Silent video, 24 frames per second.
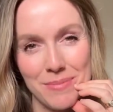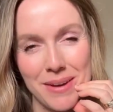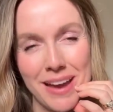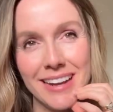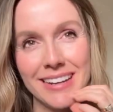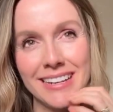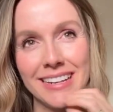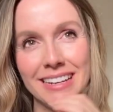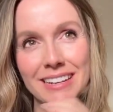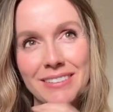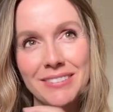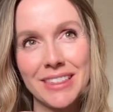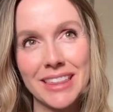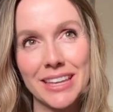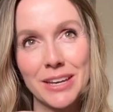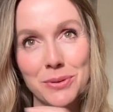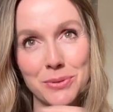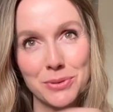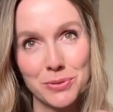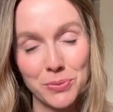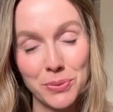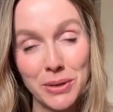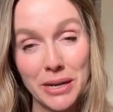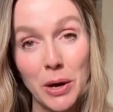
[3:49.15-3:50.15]
I didn't even think it
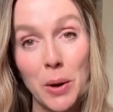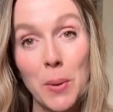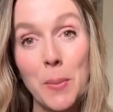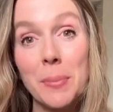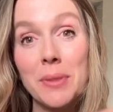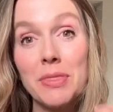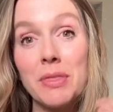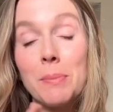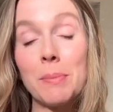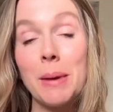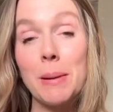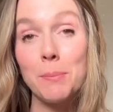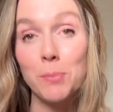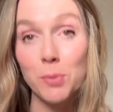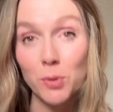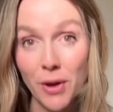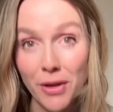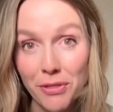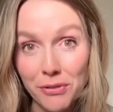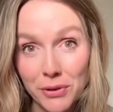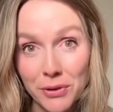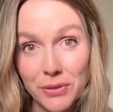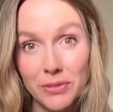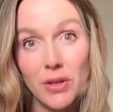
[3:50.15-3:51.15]
was real. But then my
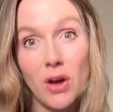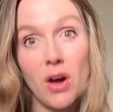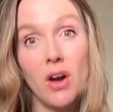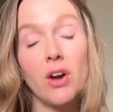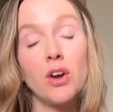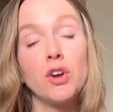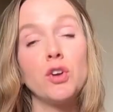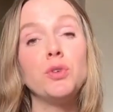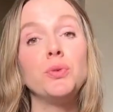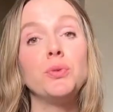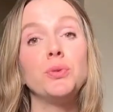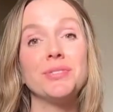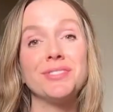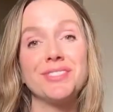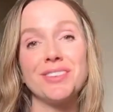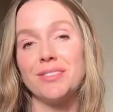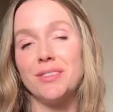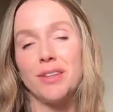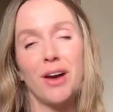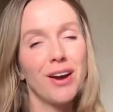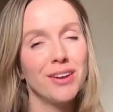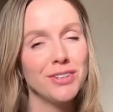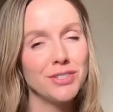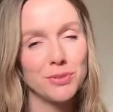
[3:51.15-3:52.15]
brother-in-law, who is a
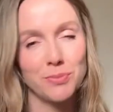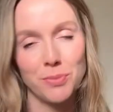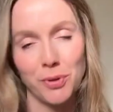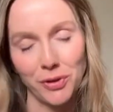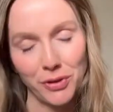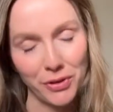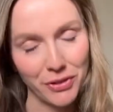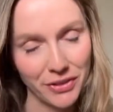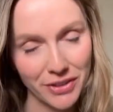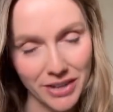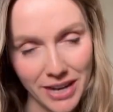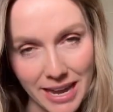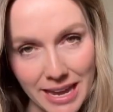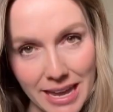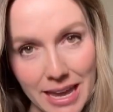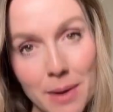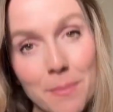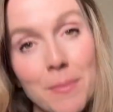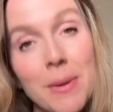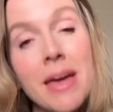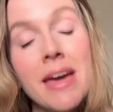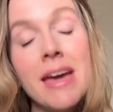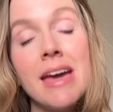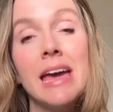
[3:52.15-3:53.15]
lot smarter than I
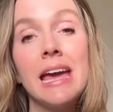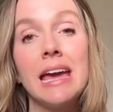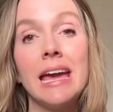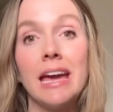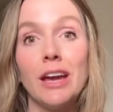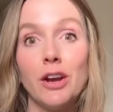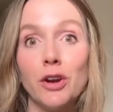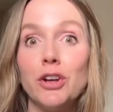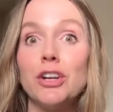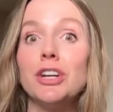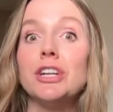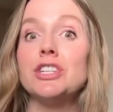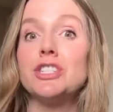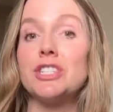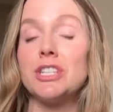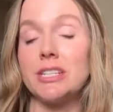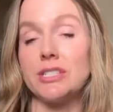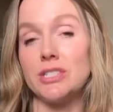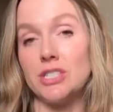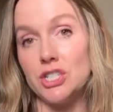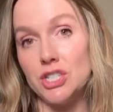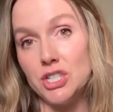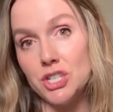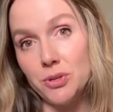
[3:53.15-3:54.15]
am, encouraged
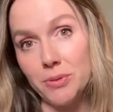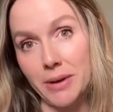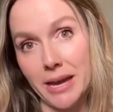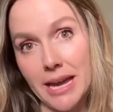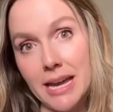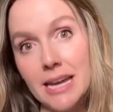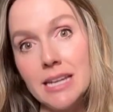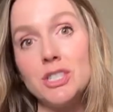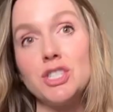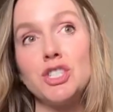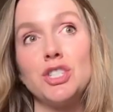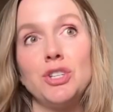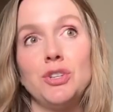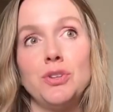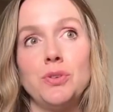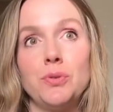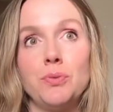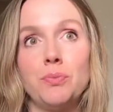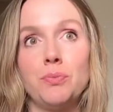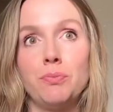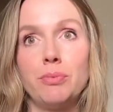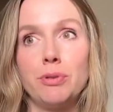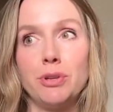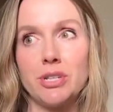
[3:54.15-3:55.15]
us to do it
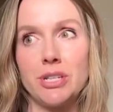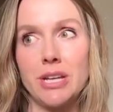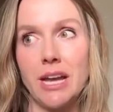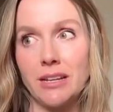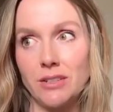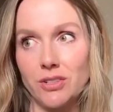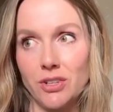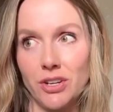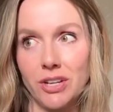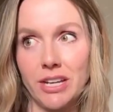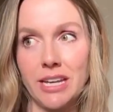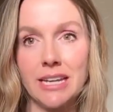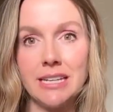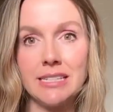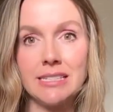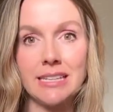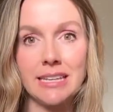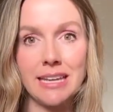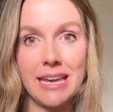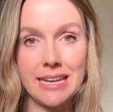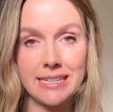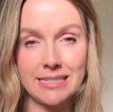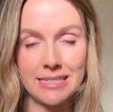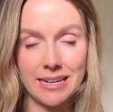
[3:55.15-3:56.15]
to protect our kids in
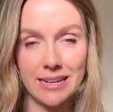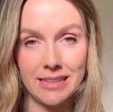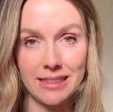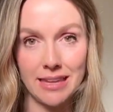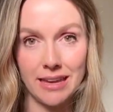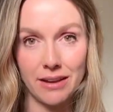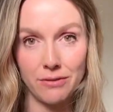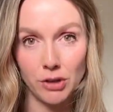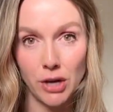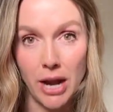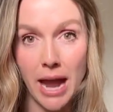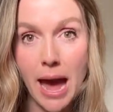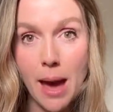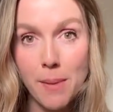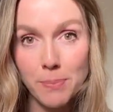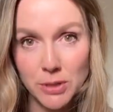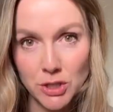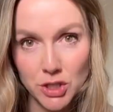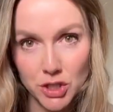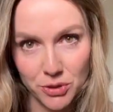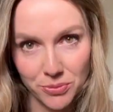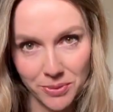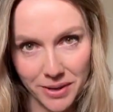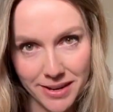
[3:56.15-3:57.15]
case anything ever
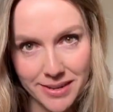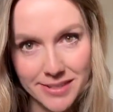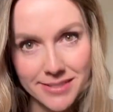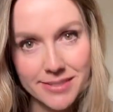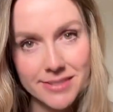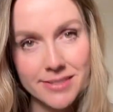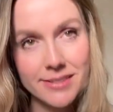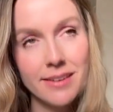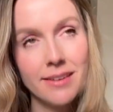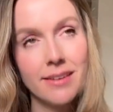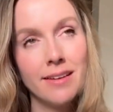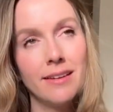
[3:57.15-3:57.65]
happened to us.